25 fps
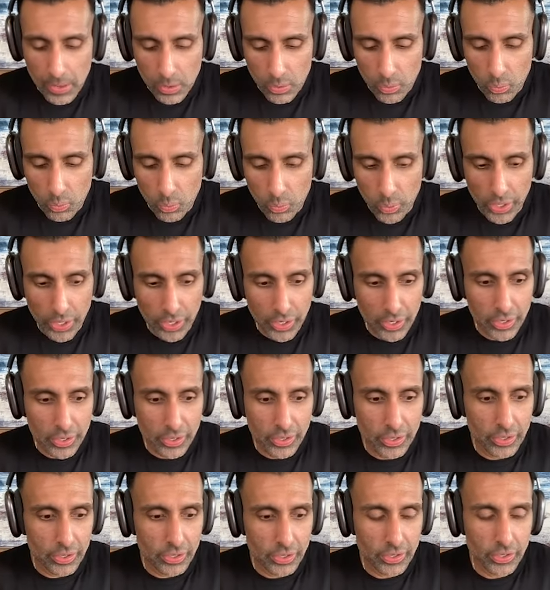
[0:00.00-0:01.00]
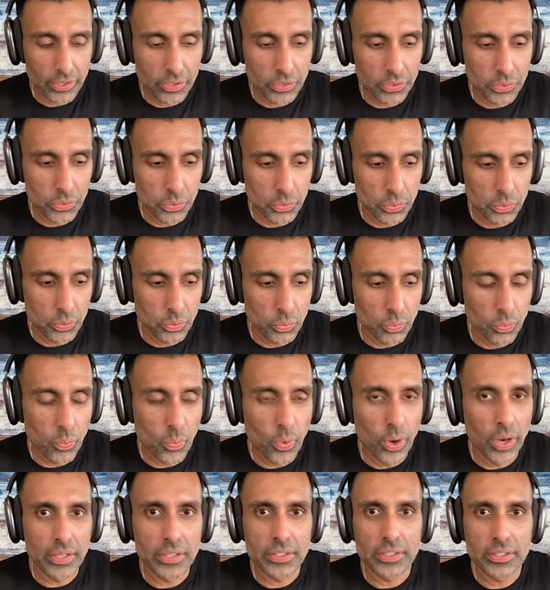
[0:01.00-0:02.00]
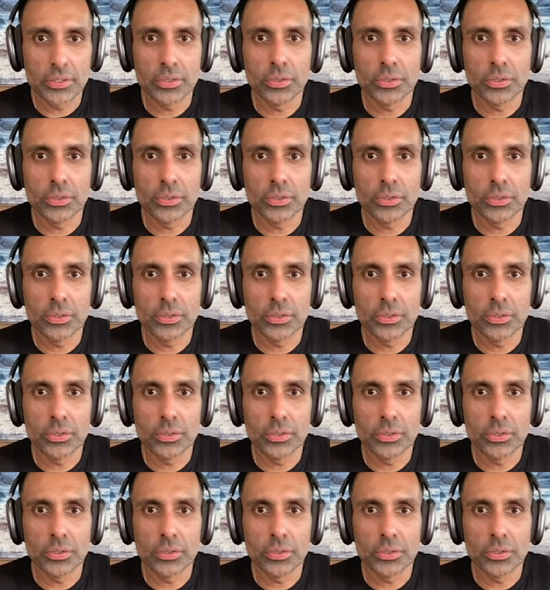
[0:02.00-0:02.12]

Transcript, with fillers: where you want